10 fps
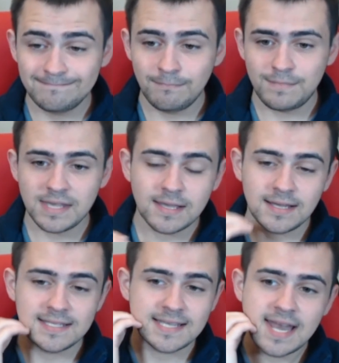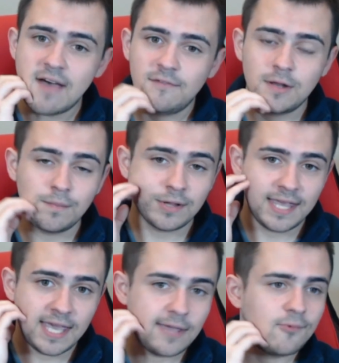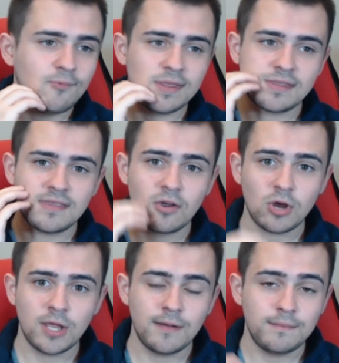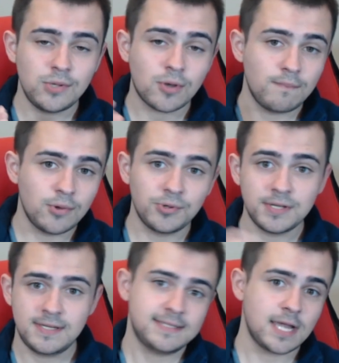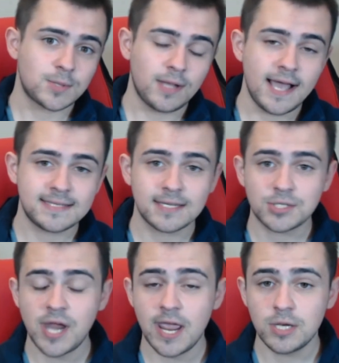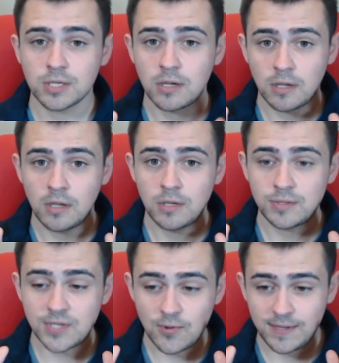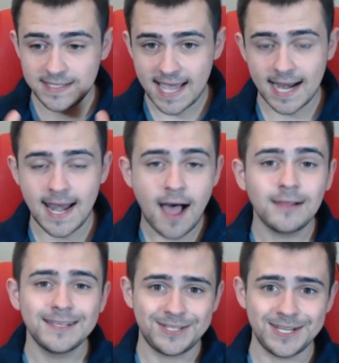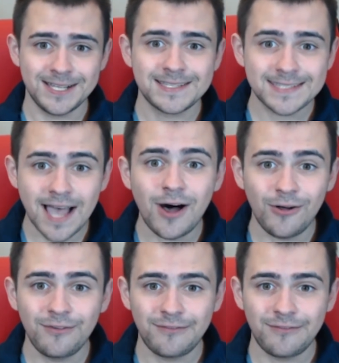Because inevitably, with Ethereum, you can build a decentralized exchange. So the technology itself,